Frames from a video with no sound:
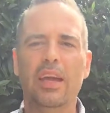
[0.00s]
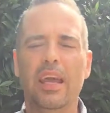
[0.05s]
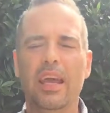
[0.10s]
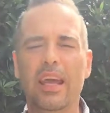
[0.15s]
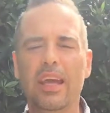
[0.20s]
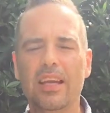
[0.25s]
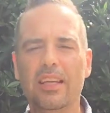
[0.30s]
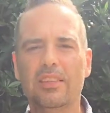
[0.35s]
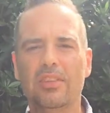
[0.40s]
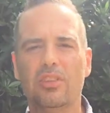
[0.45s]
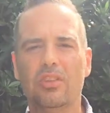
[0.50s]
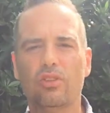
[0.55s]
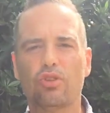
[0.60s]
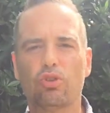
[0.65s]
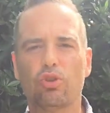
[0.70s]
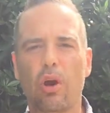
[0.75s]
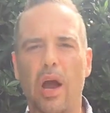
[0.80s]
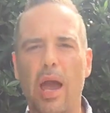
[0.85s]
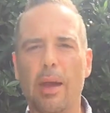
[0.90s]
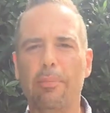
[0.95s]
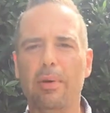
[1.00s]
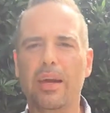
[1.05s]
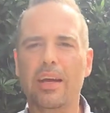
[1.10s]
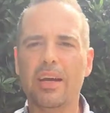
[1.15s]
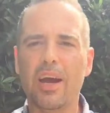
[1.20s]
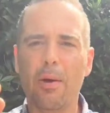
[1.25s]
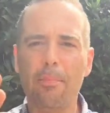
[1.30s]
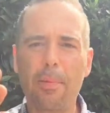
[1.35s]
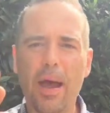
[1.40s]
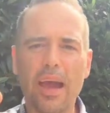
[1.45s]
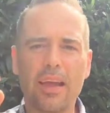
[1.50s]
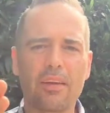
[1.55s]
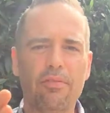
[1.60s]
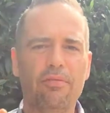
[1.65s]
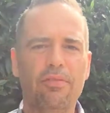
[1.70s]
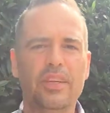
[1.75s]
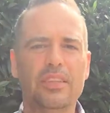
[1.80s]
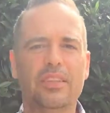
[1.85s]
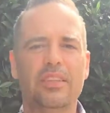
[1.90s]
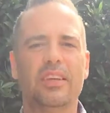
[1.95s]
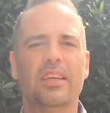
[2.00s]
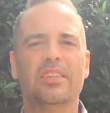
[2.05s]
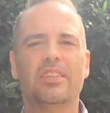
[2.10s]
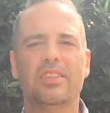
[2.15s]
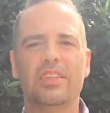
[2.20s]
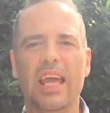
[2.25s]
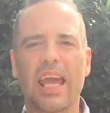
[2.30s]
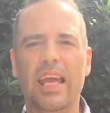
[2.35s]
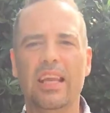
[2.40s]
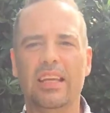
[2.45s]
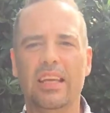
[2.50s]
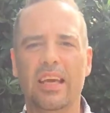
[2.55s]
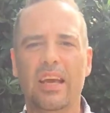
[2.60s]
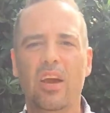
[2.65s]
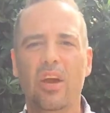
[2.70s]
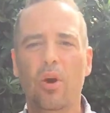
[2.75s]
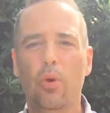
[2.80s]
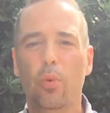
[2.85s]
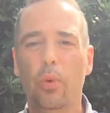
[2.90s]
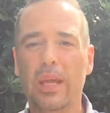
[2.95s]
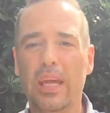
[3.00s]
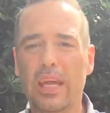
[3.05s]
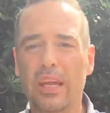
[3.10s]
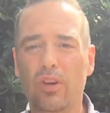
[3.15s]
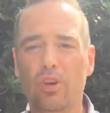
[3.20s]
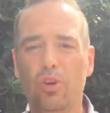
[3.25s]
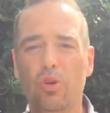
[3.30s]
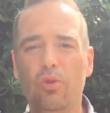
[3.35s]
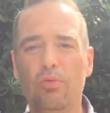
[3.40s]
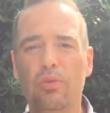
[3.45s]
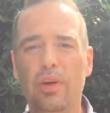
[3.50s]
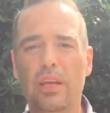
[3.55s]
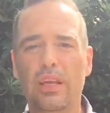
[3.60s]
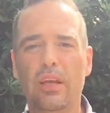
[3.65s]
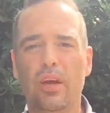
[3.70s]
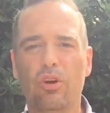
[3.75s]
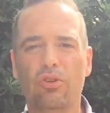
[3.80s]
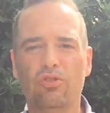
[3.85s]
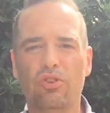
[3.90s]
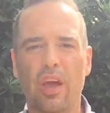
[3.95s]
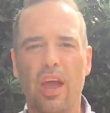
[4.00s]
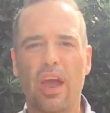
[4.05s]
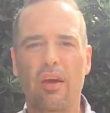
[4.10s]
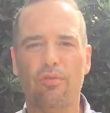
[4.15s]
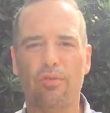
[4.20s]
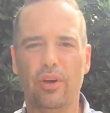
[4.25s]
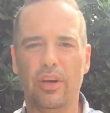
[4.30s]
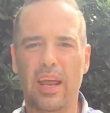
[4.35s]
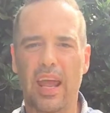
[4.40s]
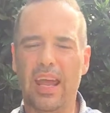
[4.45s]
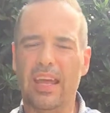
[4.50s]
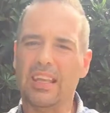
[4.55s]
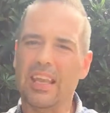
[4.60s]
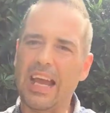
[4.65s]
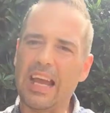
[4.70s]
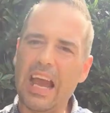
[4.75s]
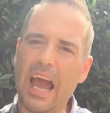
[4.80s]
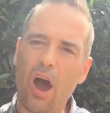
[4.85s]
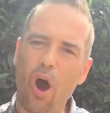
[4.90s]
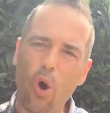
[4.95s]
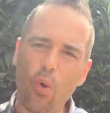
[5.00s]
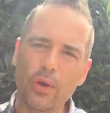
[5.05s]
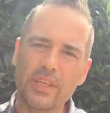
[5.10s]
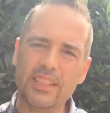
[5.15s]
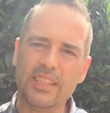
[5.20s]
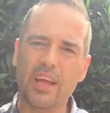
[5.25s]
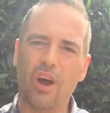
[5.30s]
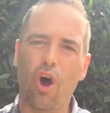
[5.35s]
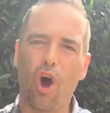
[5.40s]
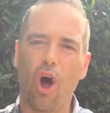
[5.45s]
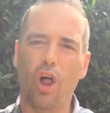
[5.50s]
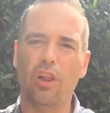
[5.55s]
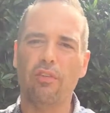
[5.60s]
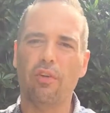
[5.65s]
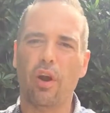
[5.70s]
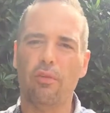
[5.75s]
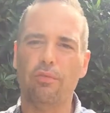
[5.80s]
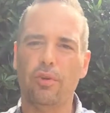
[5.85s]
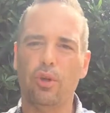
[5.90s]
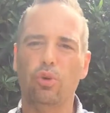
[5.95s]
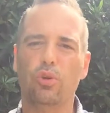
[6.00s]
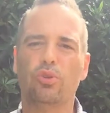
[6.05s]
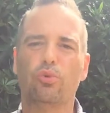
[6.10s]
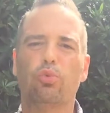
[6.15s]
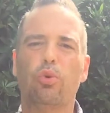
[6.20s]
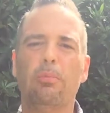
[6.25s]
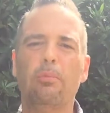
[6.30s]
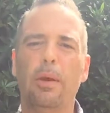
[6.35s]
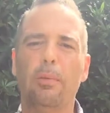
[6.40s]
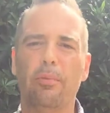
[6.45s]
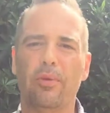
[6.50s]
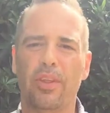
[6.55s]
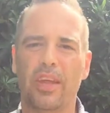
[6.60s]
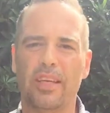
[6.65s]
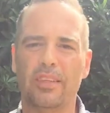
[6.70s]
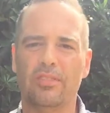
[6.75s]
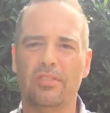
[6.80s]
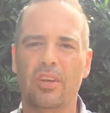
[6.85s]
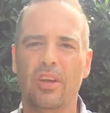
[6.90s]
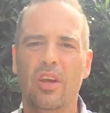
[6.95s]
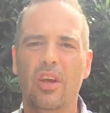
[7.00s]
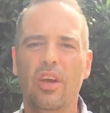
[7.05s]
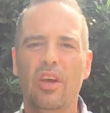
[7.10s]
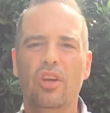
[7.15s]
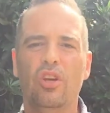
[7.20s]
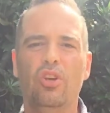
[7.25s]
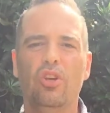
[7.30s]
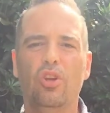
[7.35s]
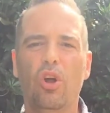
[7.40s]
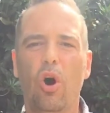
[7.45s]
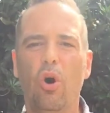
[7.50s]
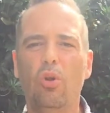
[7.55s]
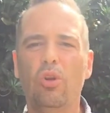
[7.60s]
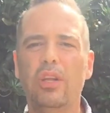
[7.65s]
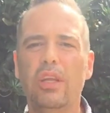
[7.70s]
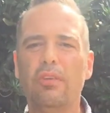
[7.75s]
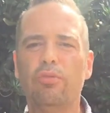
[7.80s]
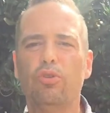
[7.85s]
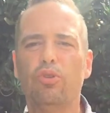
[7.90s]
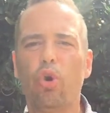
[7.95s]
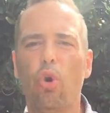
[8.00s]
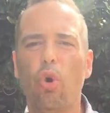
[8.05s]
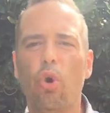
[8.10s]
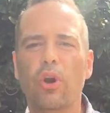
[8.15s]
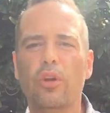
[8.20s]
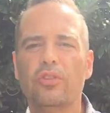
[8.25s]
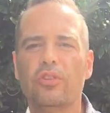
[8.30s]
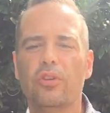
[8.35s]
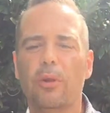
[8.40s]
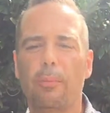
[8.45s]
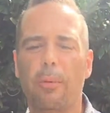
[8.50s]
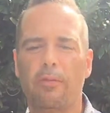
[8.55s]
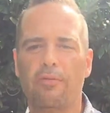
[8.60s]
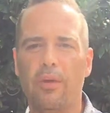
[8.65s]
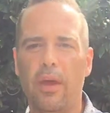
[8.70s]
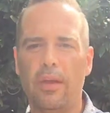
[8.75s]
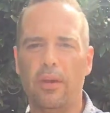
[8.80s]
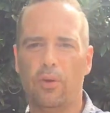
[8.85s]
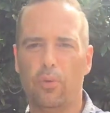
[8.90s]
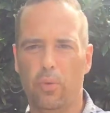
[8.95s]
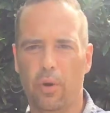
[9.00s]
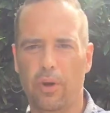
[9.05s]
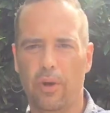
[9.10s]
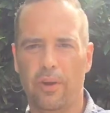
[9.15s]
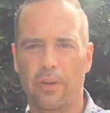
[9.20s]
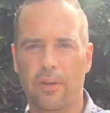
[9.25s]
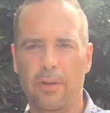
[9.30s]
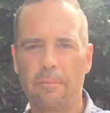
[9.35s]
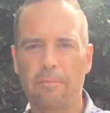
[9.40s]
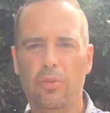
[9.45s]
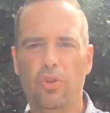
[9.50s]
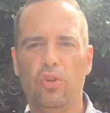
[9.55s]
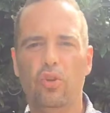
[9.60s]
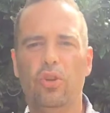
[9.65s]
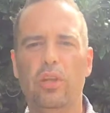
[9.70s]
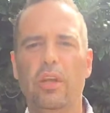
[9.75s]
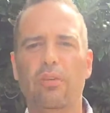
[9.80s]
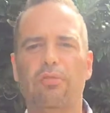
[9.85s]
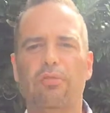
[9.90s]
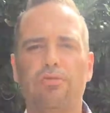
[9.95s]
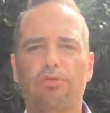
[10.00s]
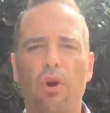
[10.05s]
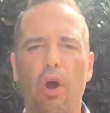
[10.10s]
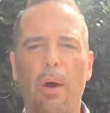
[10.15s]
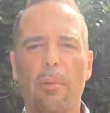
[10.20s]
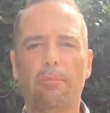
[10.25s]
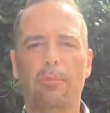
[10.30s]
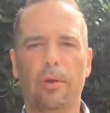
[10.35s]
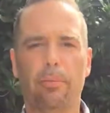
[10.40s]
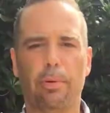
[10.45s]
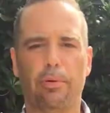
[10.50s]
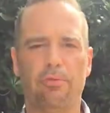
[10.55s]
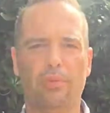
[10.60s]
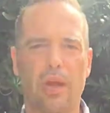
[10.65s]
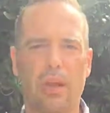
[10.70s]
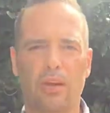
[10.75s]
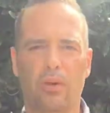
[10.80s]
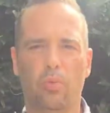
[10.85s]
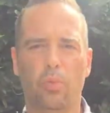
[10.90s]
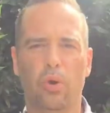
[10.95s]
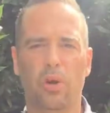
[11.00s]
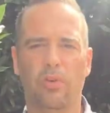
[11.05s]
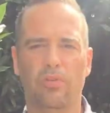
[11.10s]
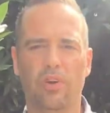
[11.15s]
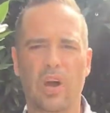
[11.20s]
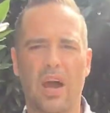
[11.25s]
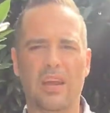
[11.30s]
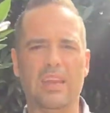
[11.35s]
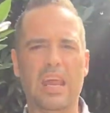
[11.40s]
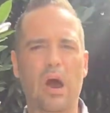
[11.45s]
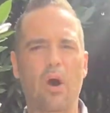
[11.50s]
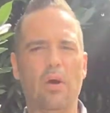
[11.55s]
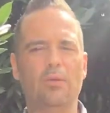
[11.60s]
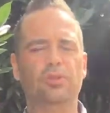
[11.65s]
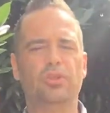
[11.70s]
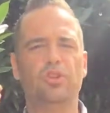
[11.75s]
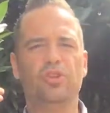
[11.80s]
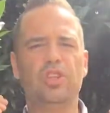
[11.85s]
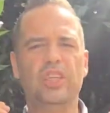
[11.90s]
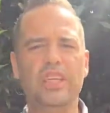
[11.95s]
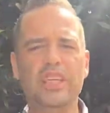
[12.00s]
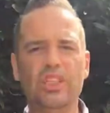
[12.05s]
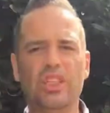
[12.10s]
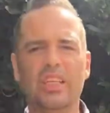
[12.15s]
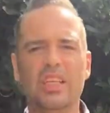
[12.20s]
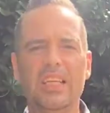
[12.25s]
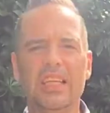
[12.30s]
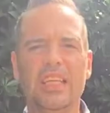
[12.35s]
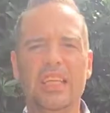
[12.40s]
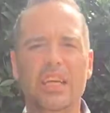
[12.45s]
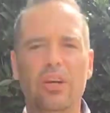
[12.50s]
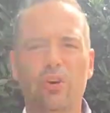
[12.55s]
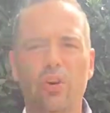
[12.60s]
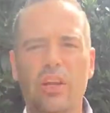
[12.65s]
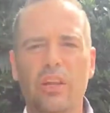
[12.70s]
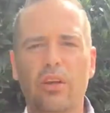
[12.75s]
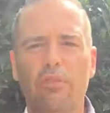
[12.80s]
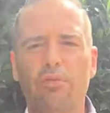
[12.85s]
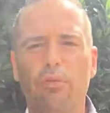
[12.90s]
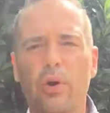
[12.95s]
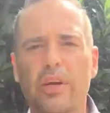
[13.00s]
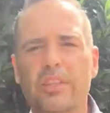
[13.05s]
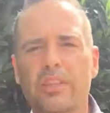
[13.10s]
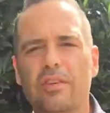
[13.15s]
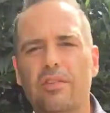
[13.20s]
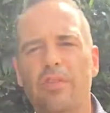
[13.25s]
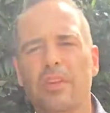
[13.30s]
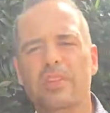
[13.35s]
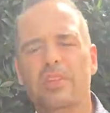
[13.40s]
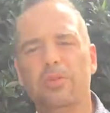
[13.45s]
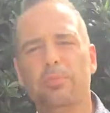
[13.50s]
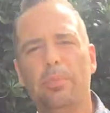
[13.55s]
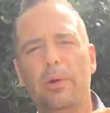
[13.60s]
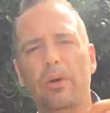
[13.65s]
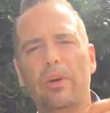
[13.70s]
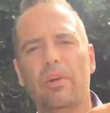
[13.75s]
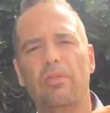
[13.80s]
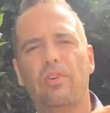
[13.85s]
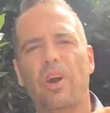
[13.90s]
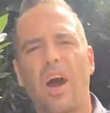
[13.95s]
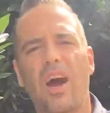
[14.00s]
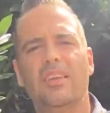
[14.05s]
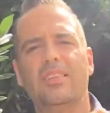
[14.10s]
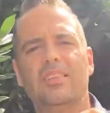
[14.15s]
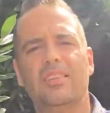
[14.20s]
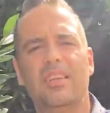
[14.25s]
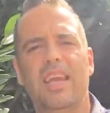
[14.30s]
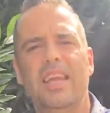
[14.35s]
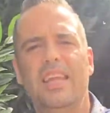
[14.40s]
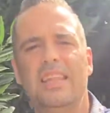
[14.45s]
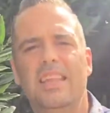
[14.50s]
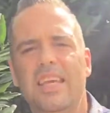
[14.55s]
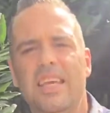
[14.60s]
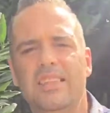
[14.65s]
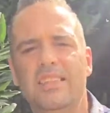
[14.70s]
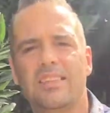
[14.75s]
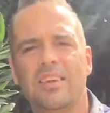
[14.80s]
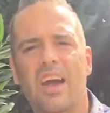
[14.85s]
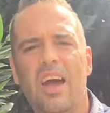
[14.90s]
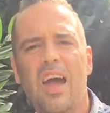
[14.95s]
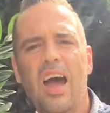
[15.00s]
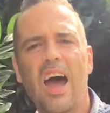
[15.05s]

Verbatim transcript: hit subscribe, and come back and visit us daily. We get new videos every day. And like I always tell all of our viewers, remember this, you don't live towards the prophetic word you live from the prophetic word of God. Now I'm strategically hearing the voice of the Spirit of God say this